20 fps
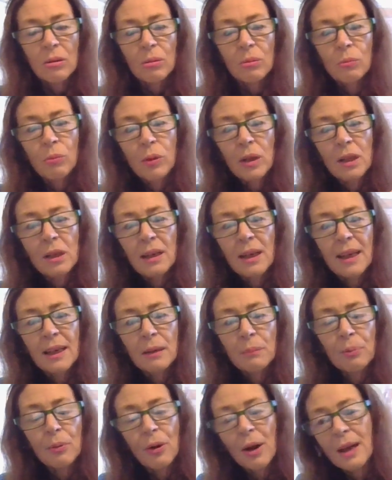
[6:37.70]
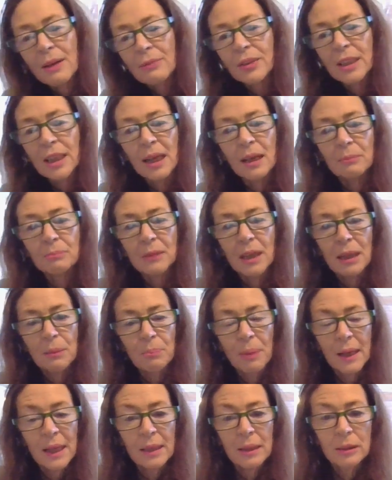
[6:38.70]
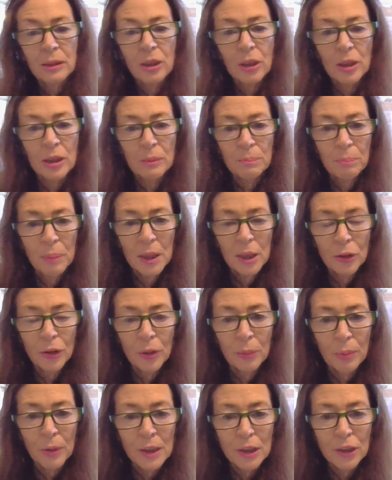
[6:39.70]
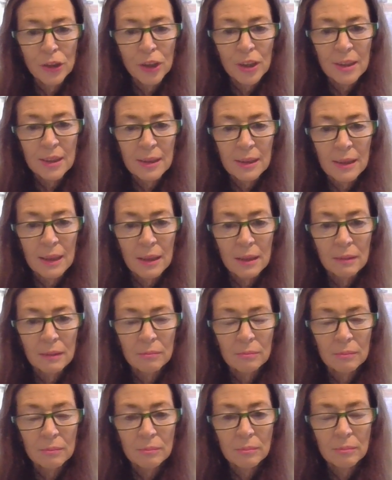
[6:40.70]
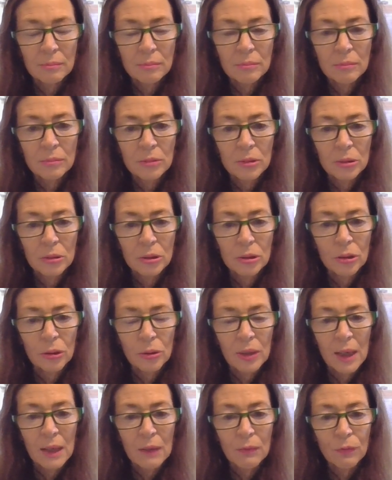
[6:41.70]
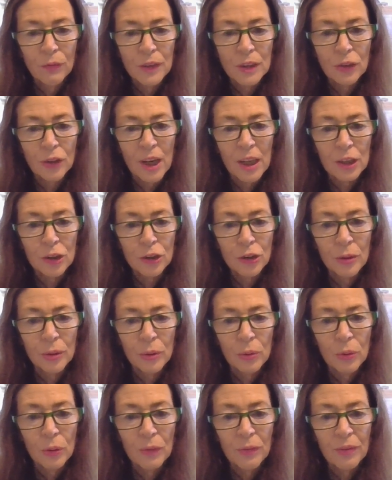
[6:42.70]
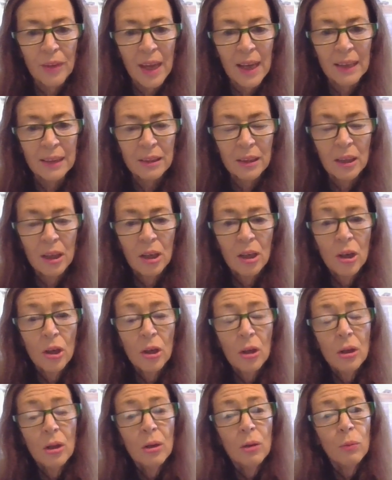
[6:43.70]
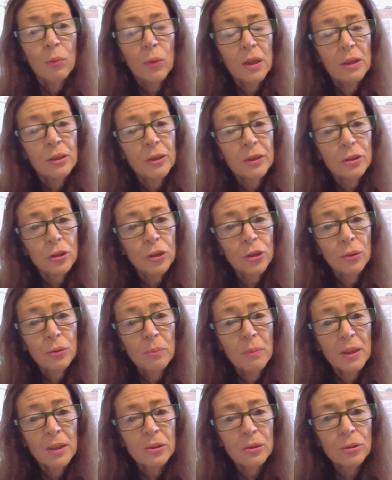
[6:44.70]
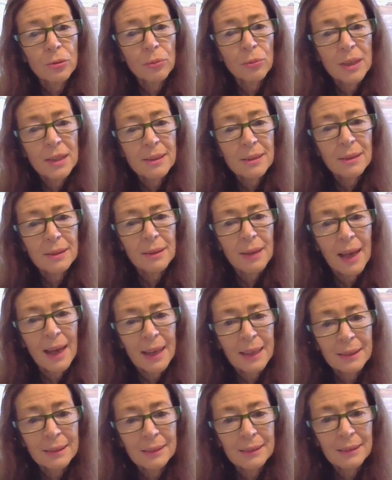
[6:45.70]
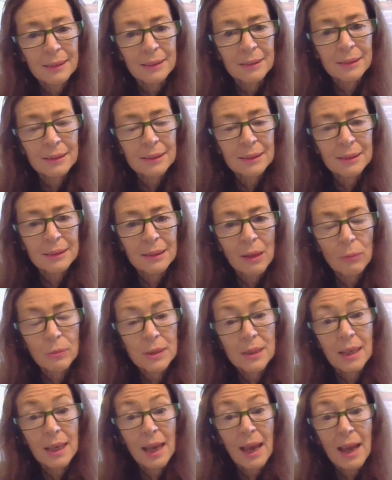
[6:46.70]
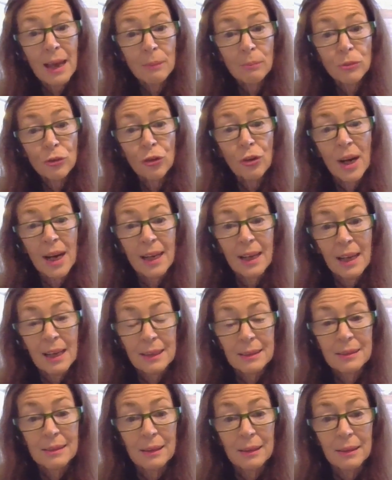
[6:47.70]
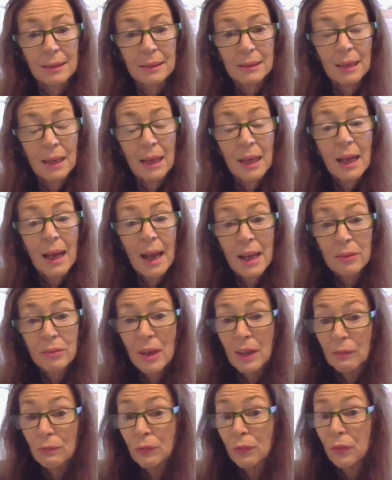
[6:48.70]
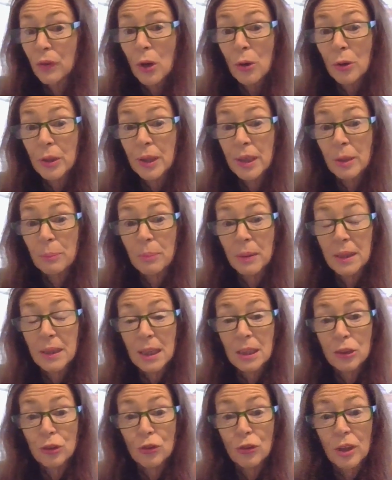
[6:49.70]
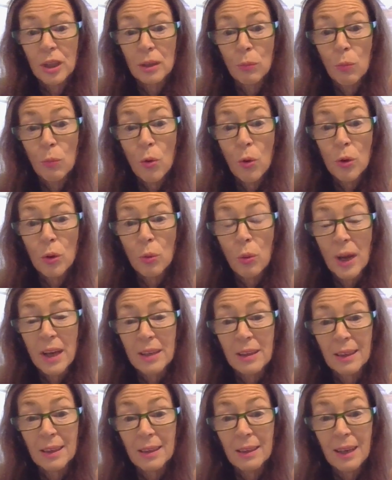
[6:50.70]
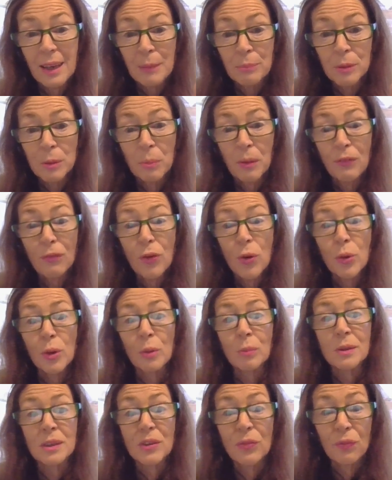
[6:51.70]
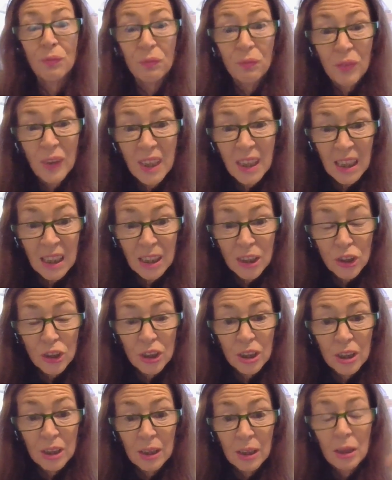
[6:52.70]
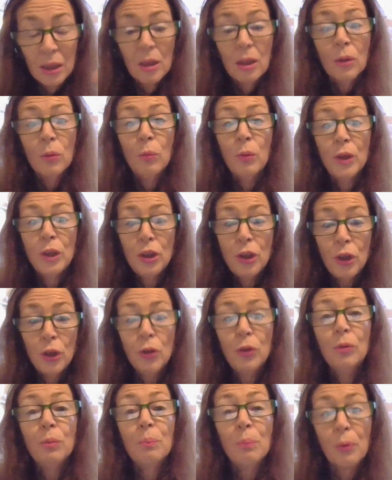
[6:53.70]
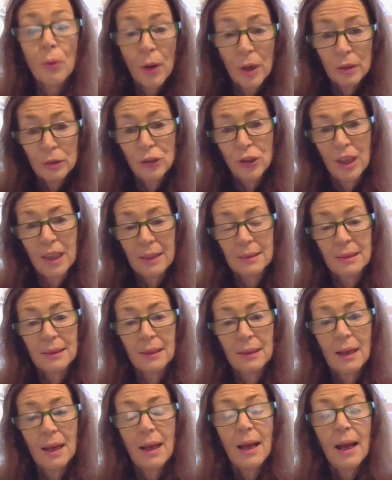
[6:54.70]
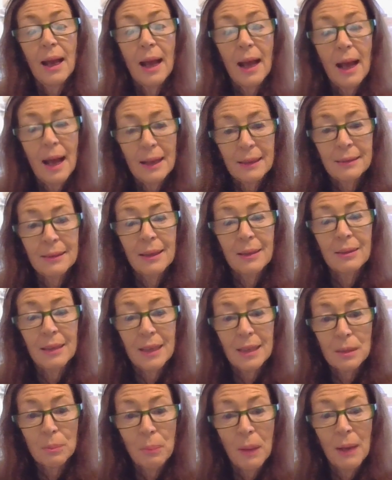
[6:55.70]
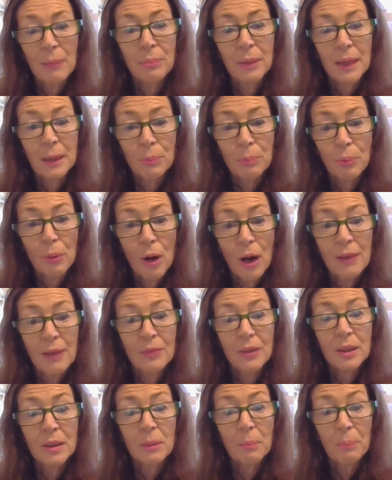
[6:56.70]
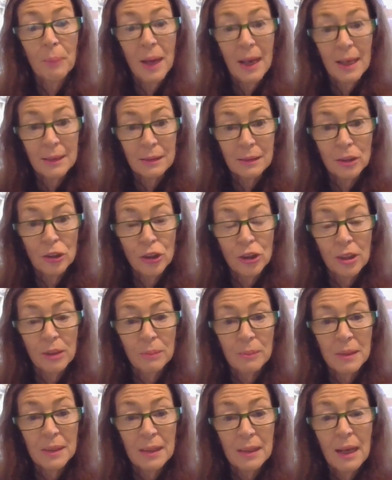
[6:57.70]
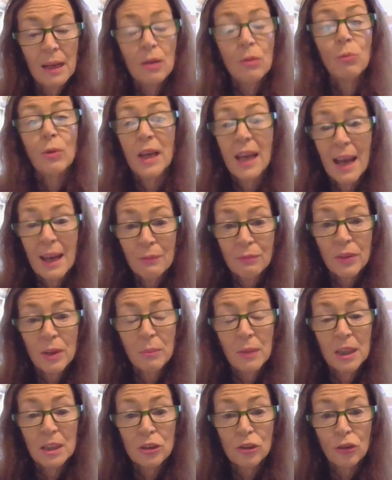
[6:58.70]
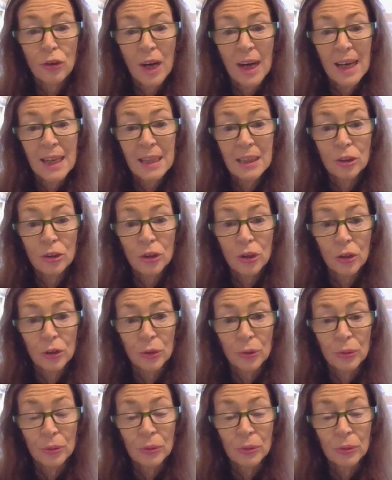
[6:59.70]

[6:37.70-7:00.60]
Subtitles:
We'll let a private company pay, you know, build the bridges and do the infrastructure and all of that. Well, the two most recent accidents, that was the Amtrak accident and that Florida pedestrian walkway that collapsed before it was finished, were new projects under these public-private partnerships. We have them in Australia too.